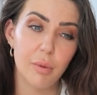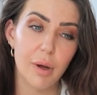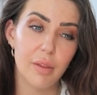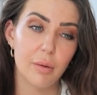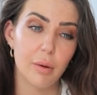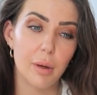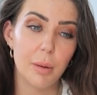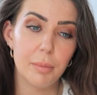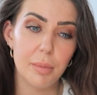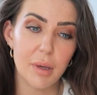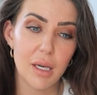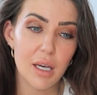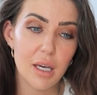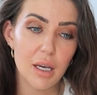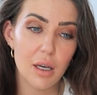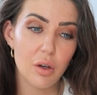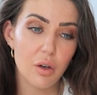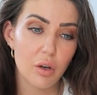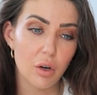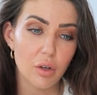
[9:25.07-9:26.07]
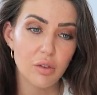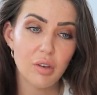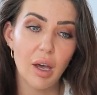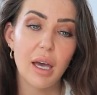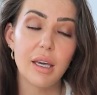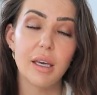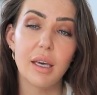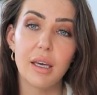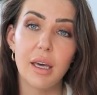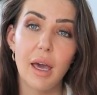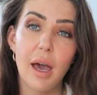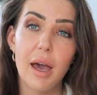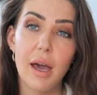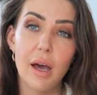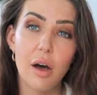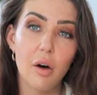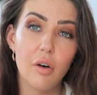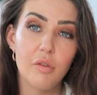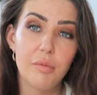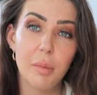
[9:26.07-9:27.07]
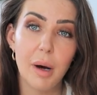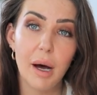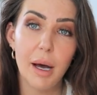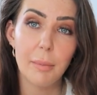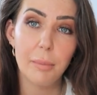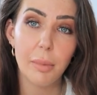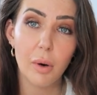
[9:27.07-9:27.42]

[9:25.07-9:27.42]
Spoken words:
whether it be, you know, taking care of my